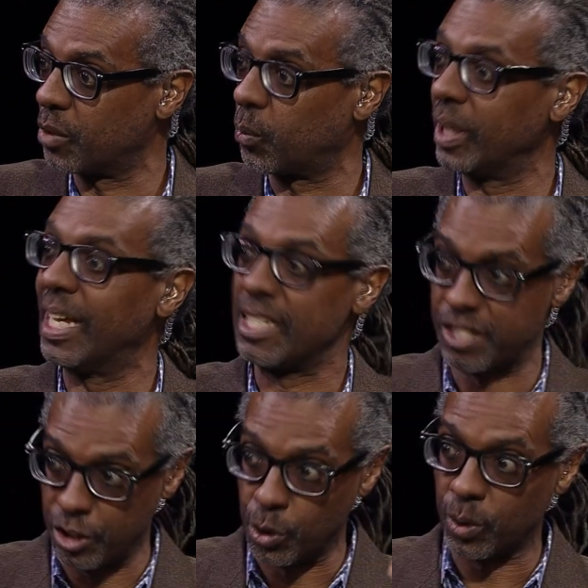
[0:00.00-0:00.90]
and realize
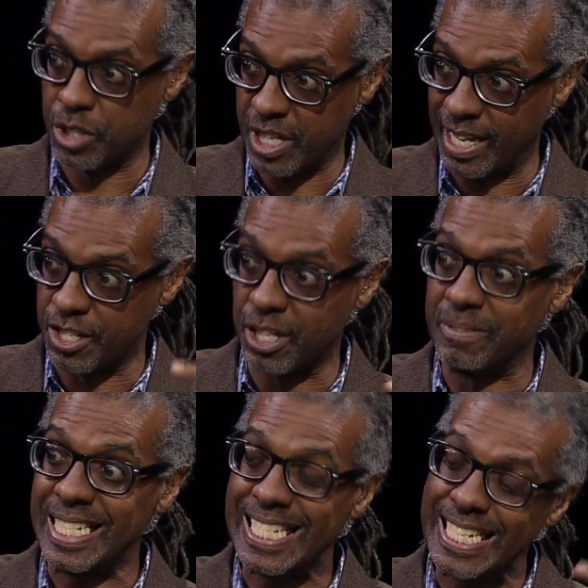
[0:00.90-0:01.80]
the neuroscience of
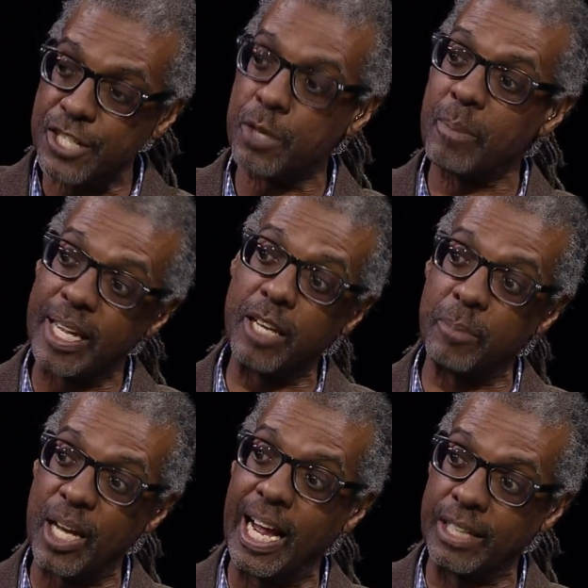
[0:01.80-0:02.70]
decision-making
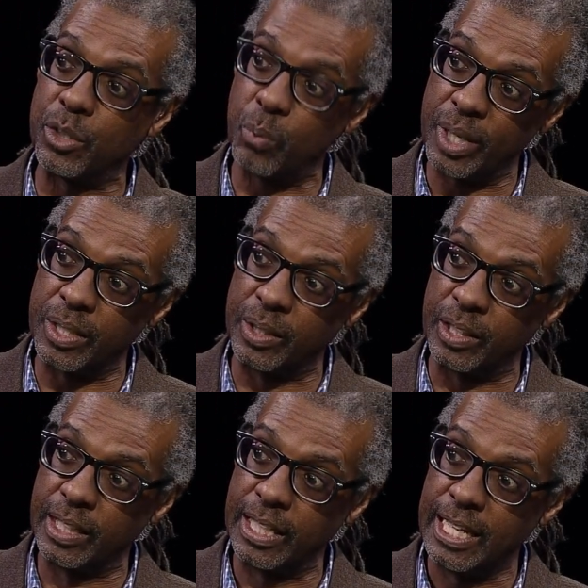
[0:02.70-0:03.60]
behind the
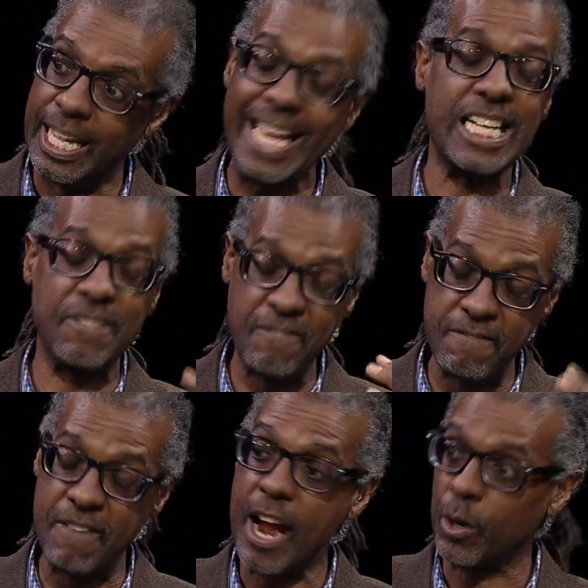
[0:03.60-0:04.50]
wheel is
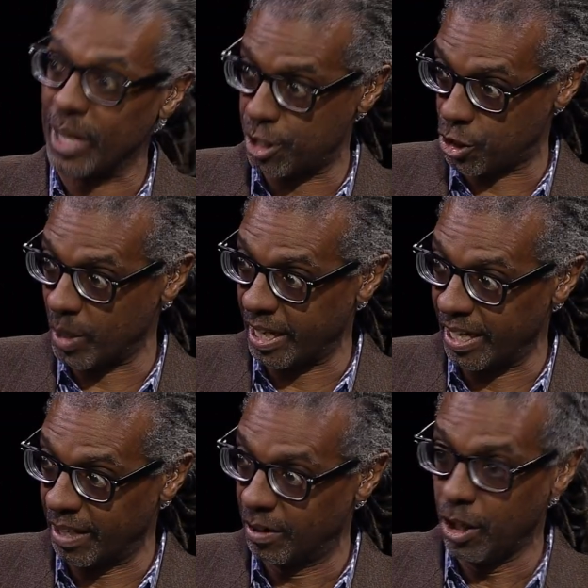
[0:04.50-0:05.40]
very tricky.